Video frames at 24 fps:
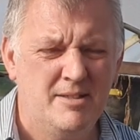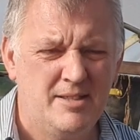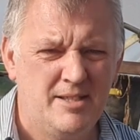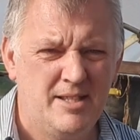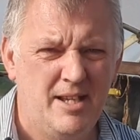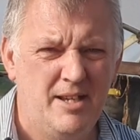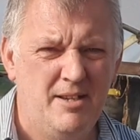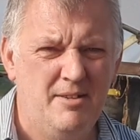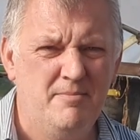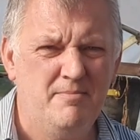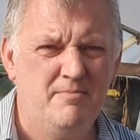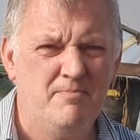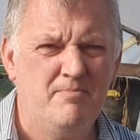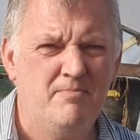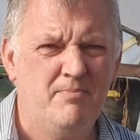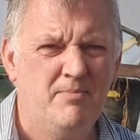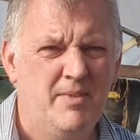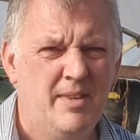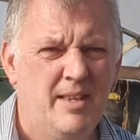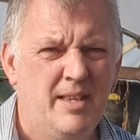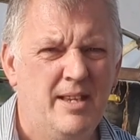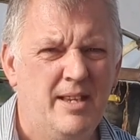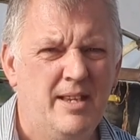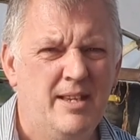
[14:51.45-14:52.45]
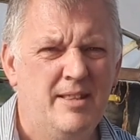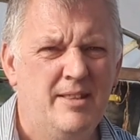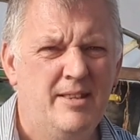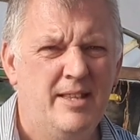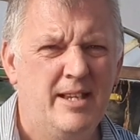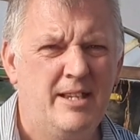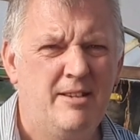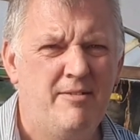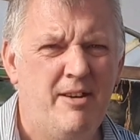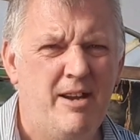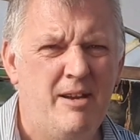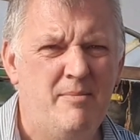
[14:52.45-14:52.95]
So
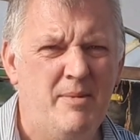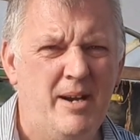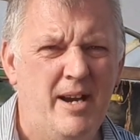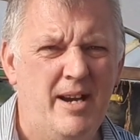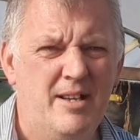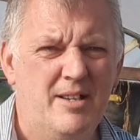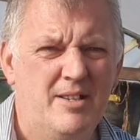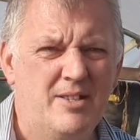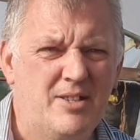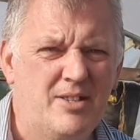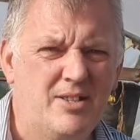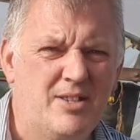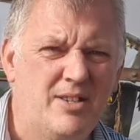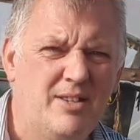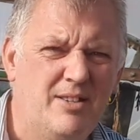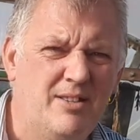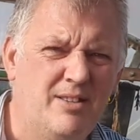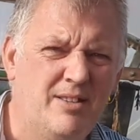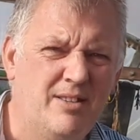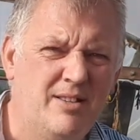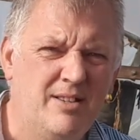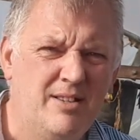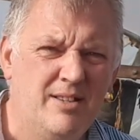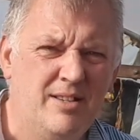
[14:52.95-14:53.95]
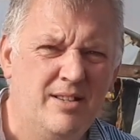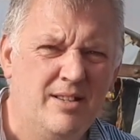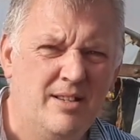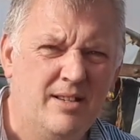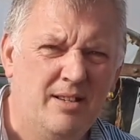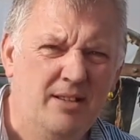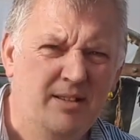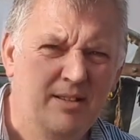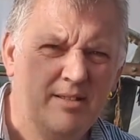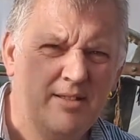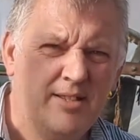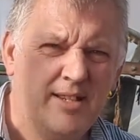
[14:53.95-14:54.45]
thank you very much.
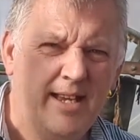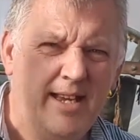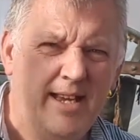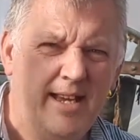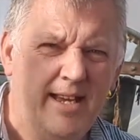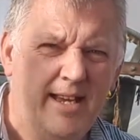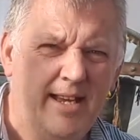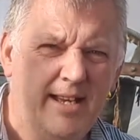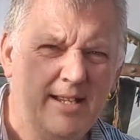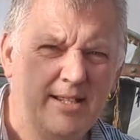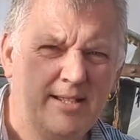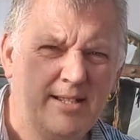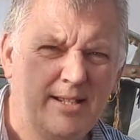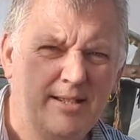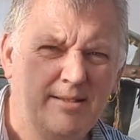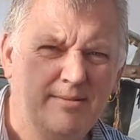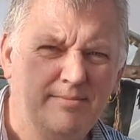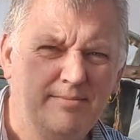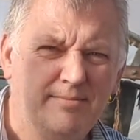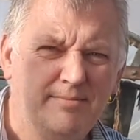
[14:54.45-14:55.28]
Cheers.